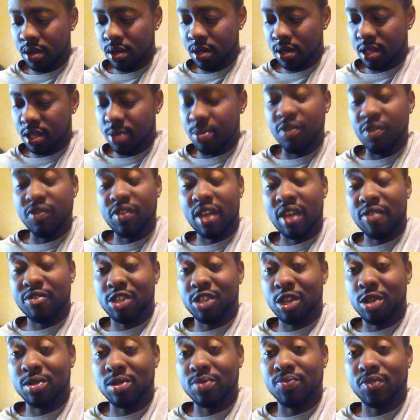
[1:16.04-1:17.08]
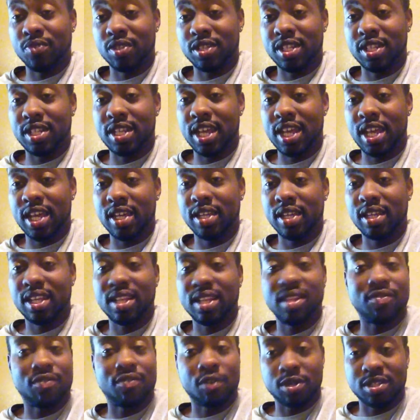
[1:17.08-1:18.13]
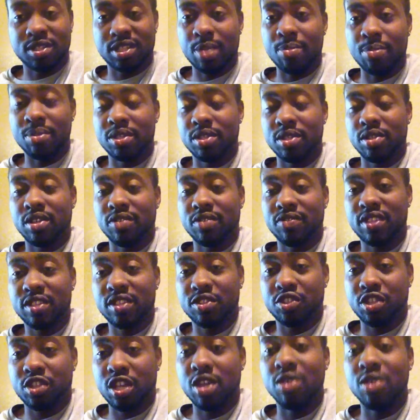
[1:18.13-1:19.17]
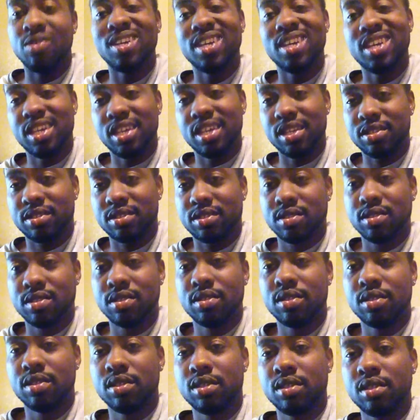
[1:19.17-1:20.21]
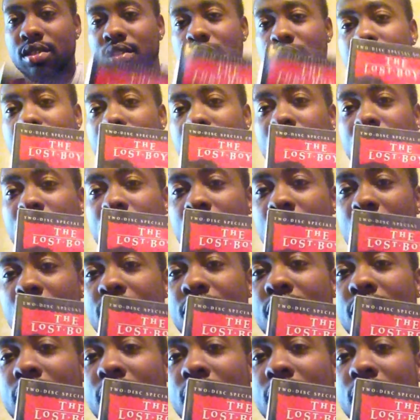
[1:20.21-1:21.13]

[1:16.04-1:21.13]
The movie I've chosen for today in the first episode of this show is The